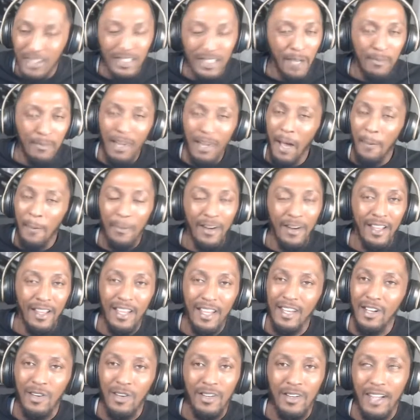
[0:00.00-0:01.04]
I'm not playing
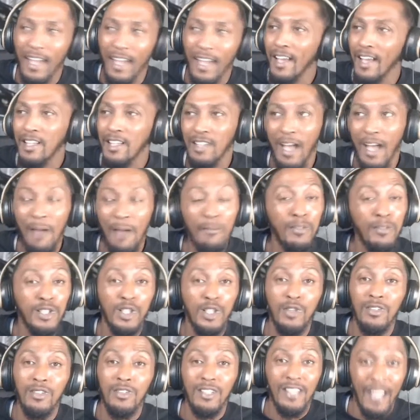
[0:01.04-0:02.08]
no games. I'm
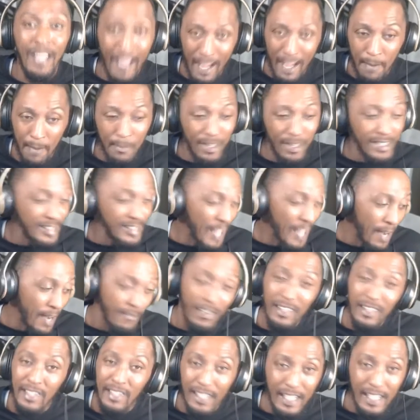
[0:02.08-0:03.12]
shooting cameras,
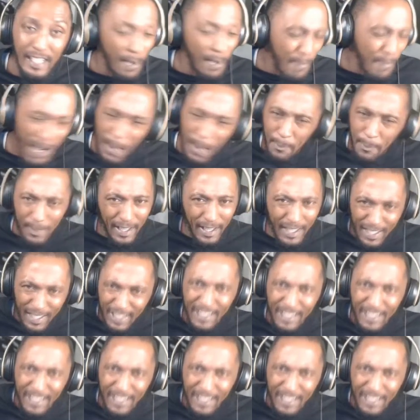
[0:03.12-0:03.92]
everything. I'm not playing.